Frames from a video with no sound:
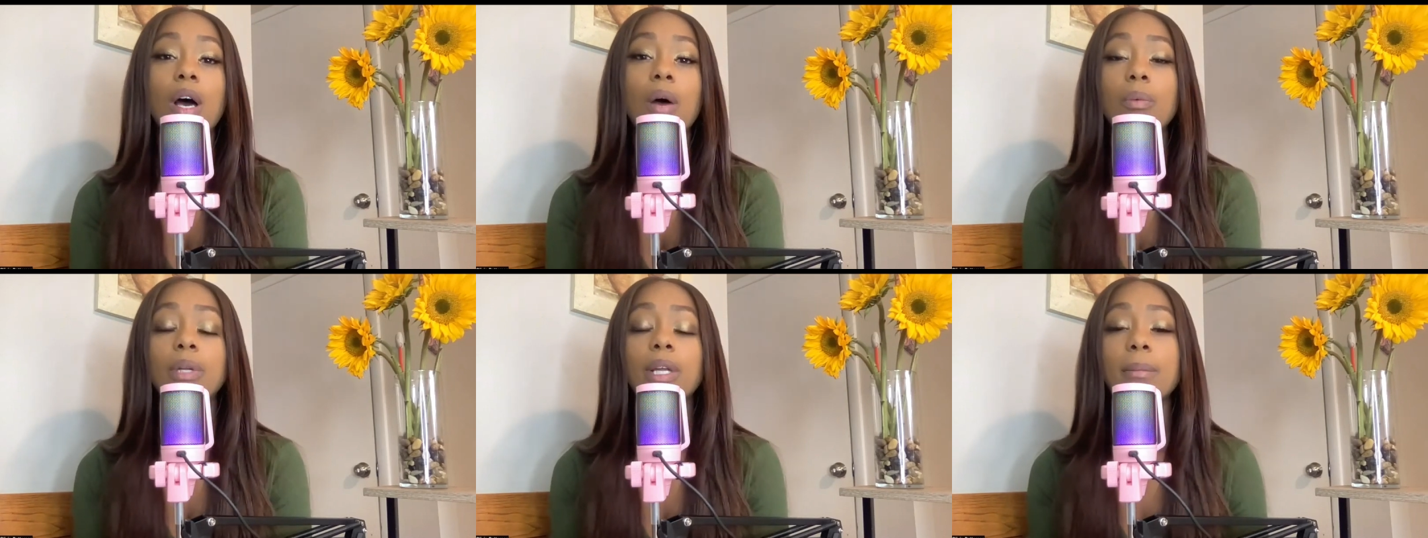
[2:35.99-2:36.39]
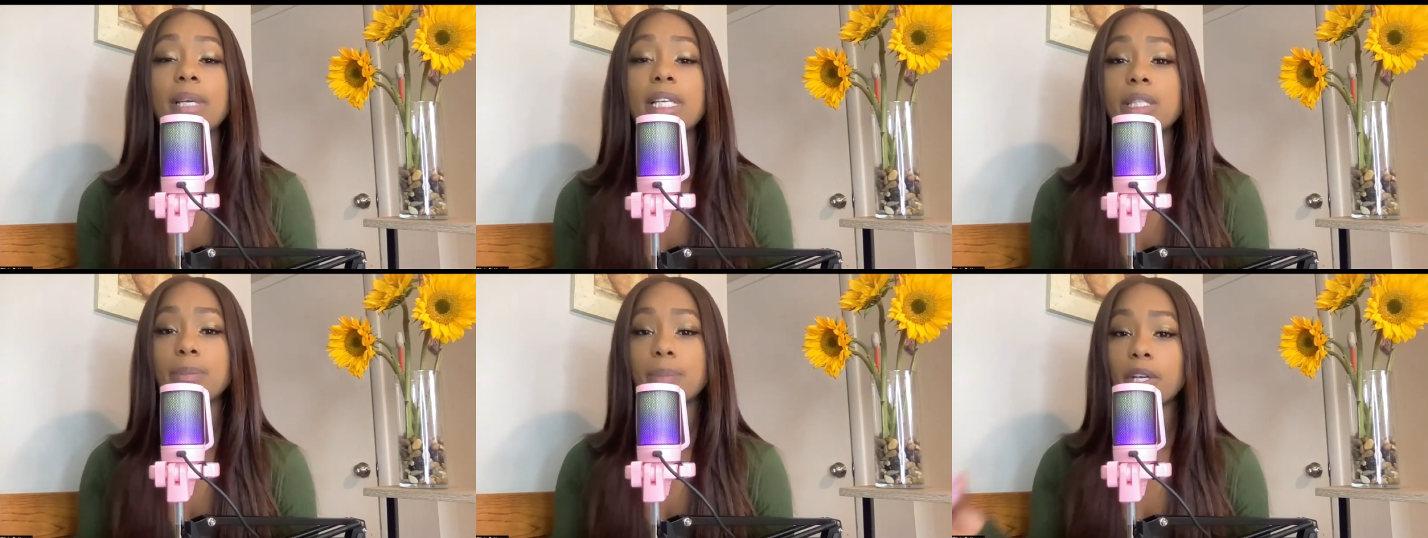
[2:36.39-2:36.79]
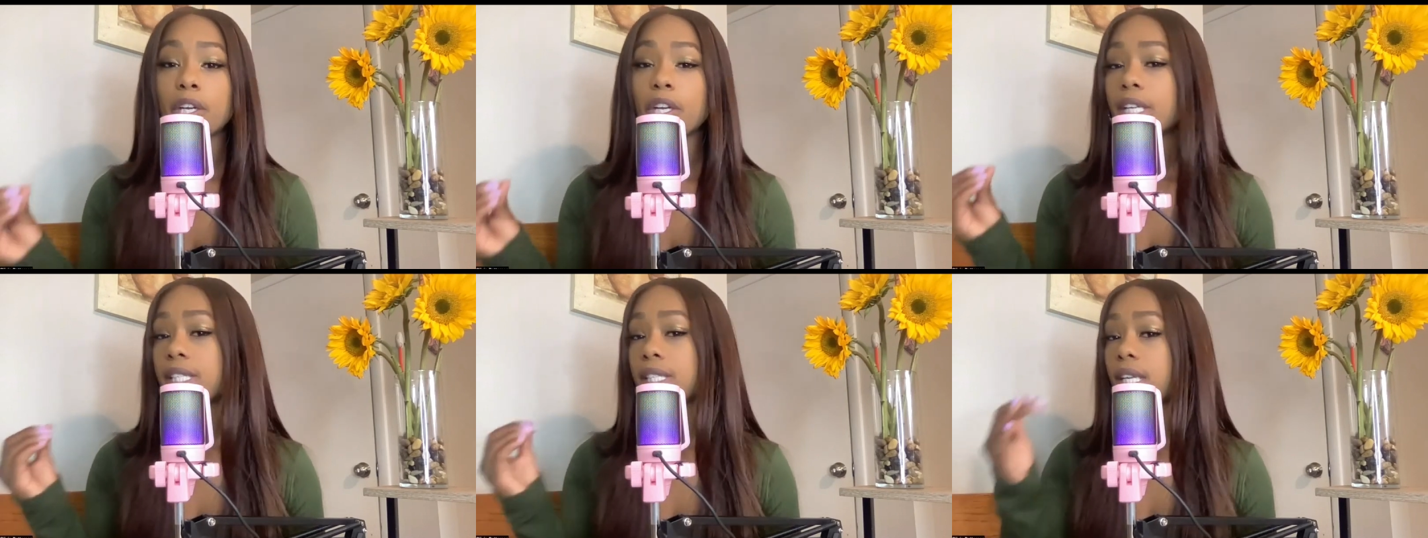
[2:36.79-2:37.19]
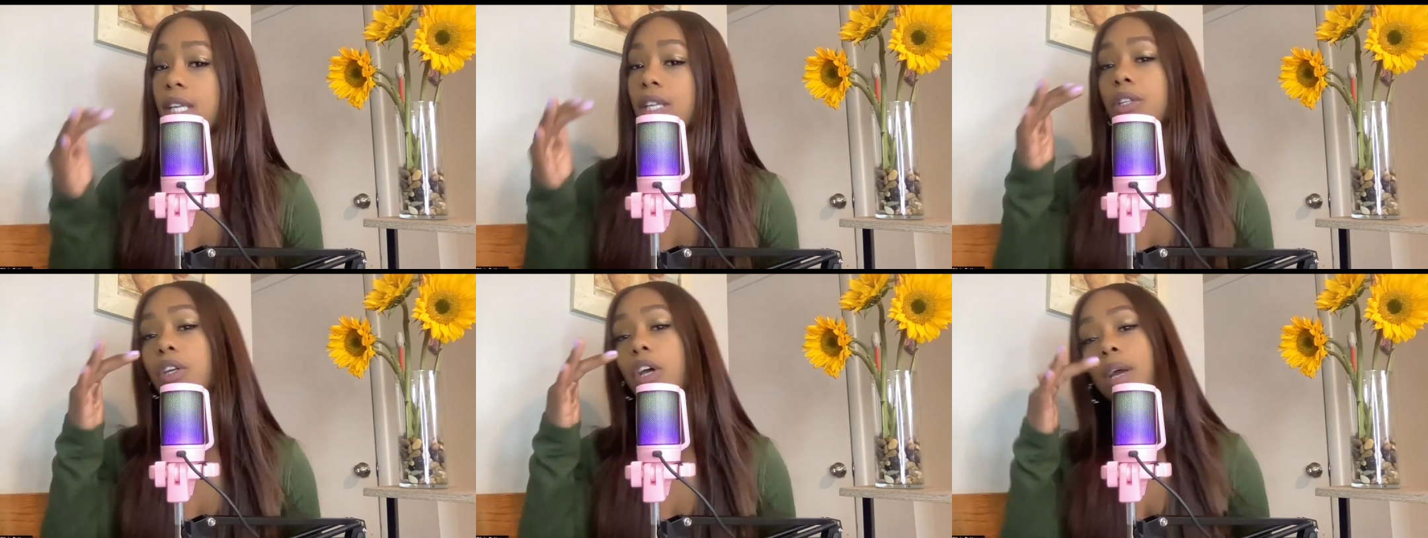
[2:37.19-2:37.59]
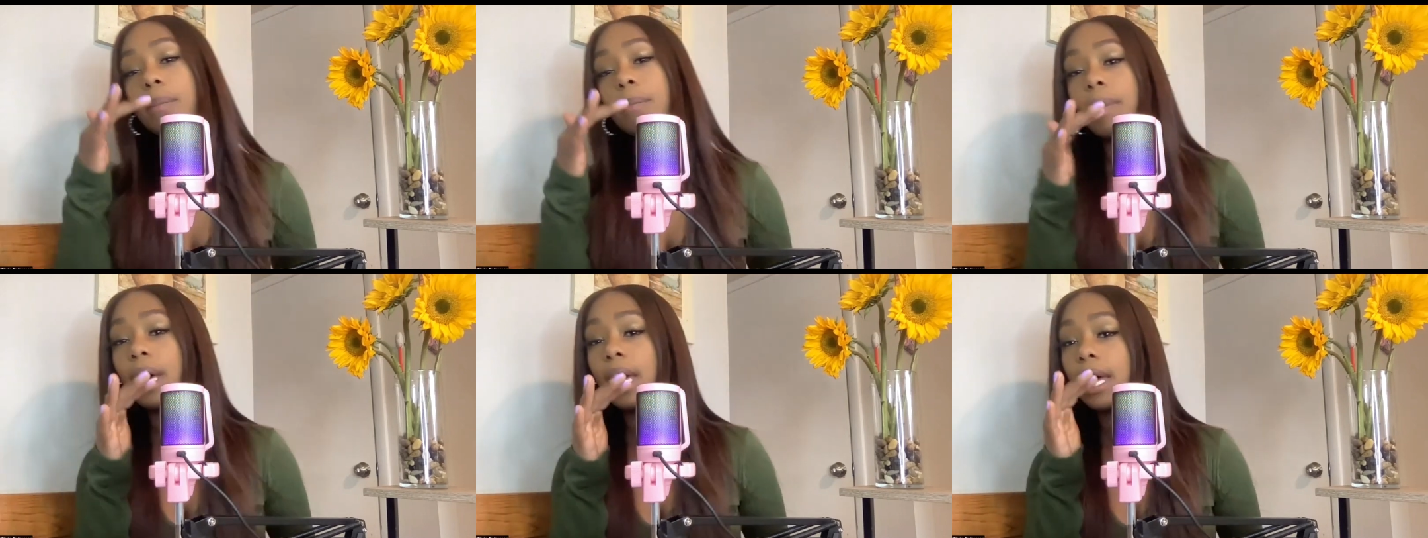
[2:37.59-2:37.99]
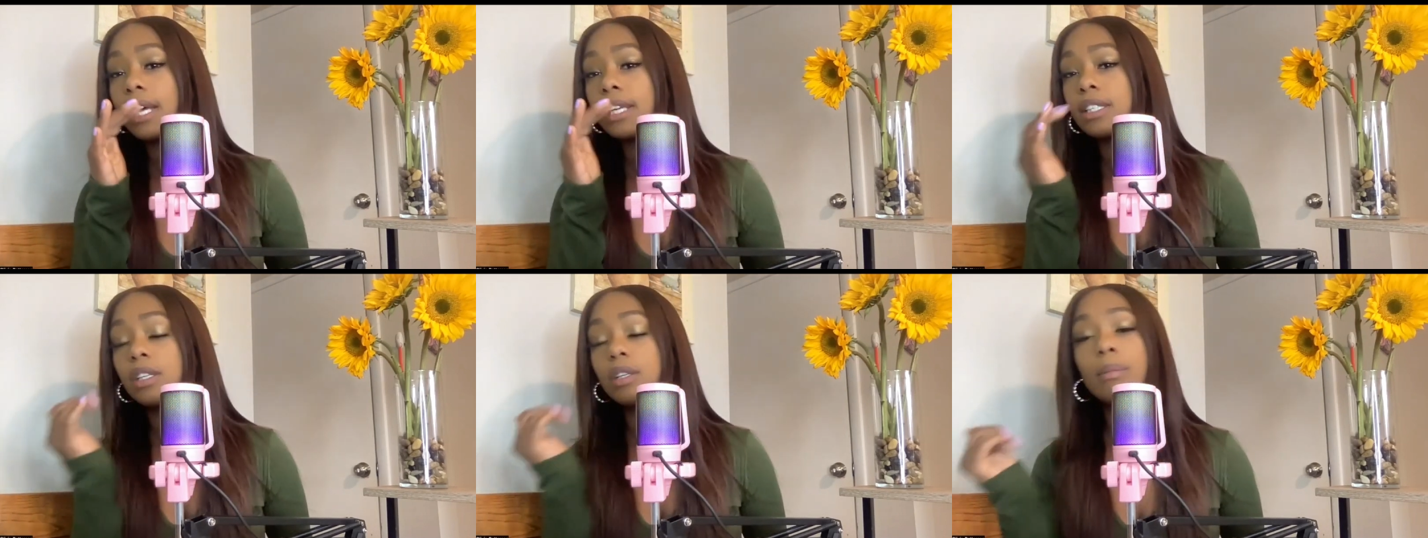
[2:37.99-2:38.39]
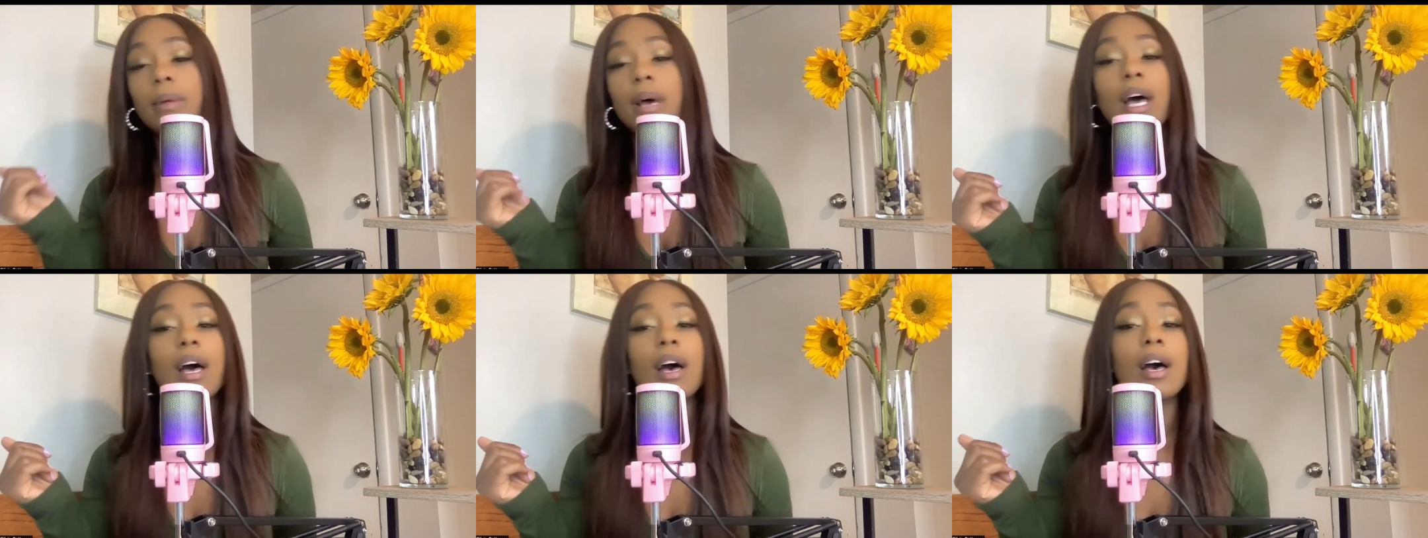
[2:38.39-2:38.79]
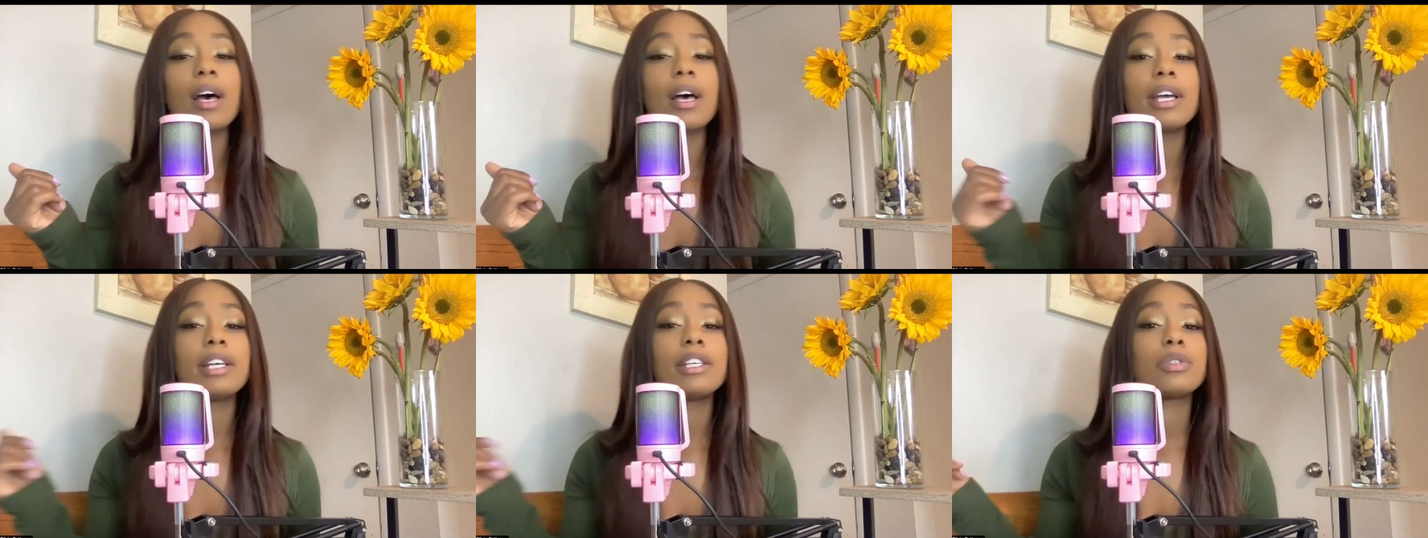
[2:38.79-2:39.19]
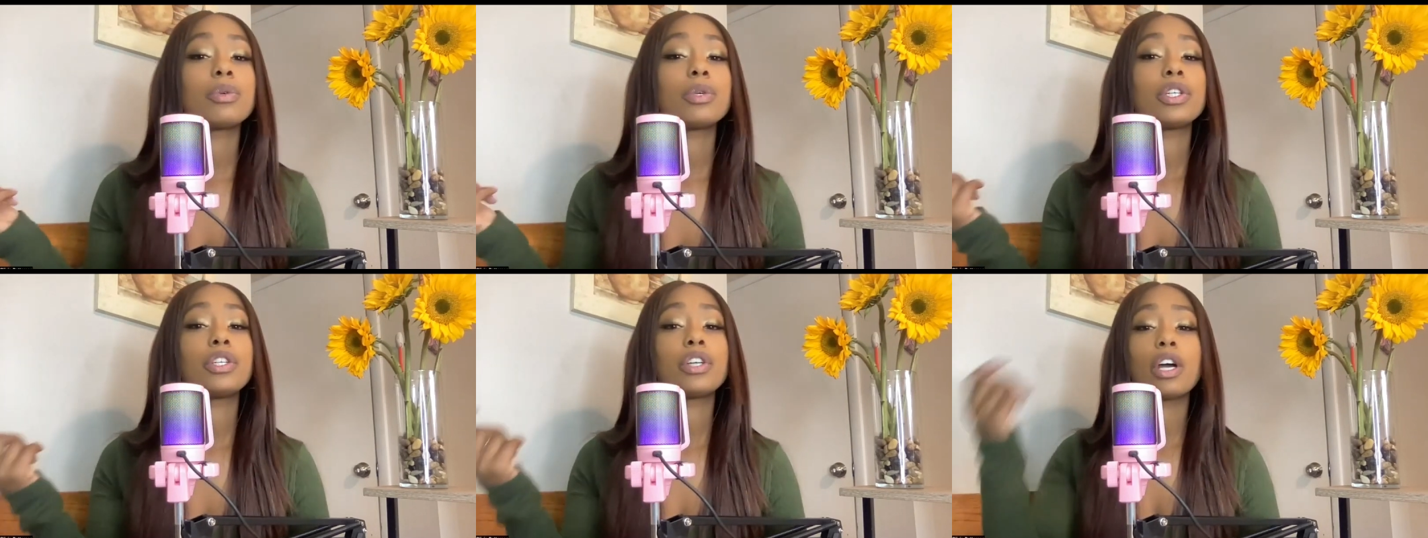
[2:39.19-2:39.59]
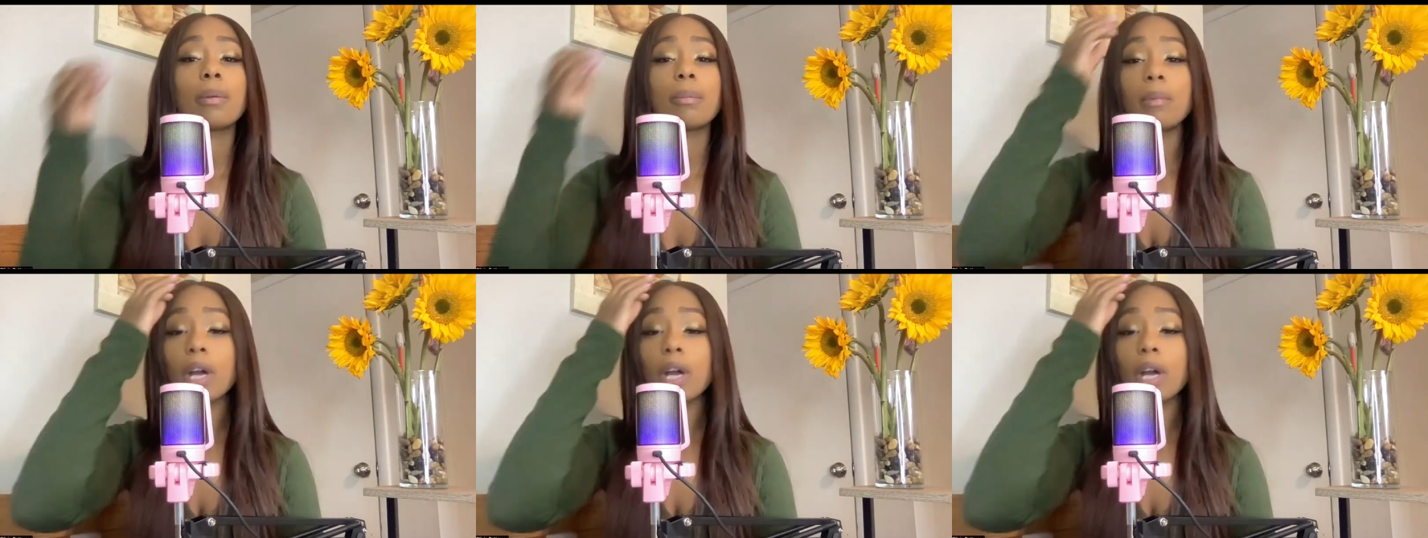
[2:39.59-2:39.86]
uh, when I'm experiencing dark bags under my eyes or dark